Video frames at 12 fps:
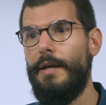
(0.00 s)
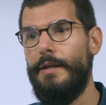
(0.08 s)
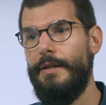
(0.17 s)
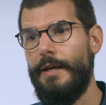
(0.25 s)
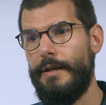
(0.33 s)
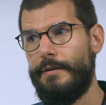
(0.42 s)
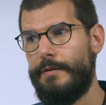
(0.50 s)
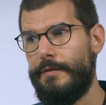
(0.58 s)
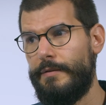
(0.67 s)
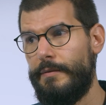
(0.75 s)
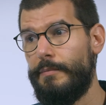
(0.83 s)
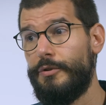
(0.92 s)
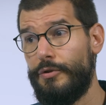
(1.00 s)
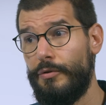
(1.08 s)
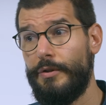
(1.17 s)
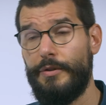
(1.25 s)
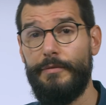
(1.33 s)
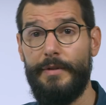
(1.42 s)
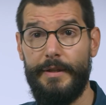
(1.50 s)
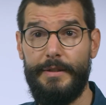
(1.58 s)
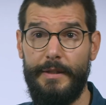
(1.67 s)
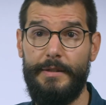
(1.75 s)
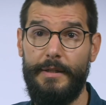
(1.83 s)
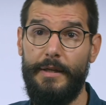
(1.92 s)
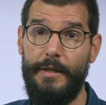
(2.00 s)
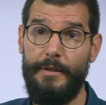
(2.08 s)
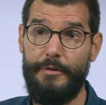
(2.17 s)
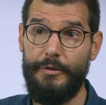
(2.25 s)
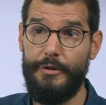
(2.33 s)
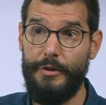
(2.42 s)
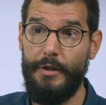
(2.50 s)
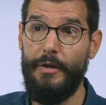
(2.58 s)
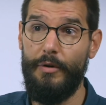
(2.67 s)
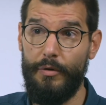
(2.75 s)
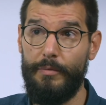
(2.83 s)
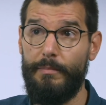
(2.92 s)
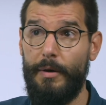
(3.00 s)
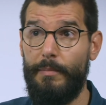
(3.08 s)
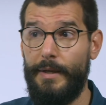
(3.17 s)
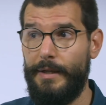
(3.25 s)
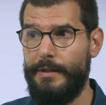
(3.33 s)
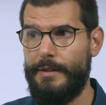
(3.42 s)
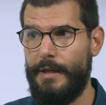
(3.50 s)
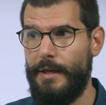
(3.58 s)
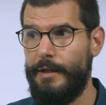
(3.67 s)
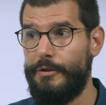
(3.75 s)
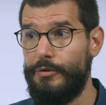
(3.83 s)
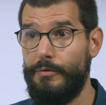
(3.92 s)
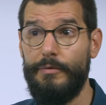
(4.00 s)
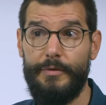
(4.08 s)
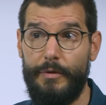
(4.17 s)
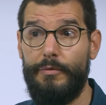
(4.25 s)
Yet, the majority of the existing literature on public intellectuals,